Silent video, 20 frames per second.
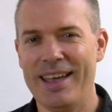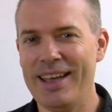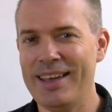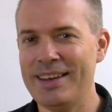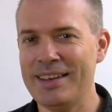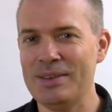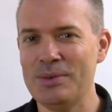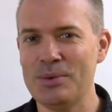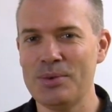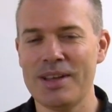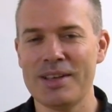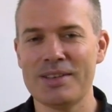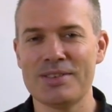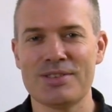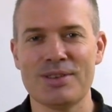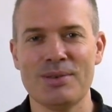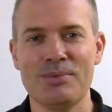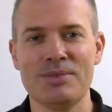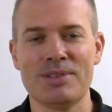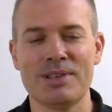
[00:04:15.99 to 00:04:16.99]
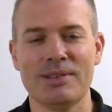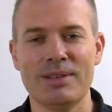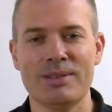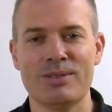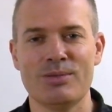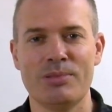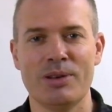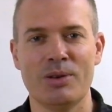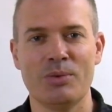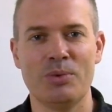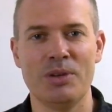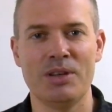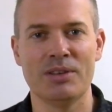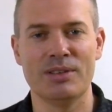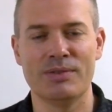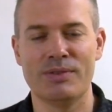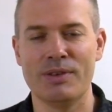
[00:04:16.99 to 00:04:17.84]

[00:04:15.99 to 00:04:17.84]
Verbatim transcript: And I know that sounds a little bit weird.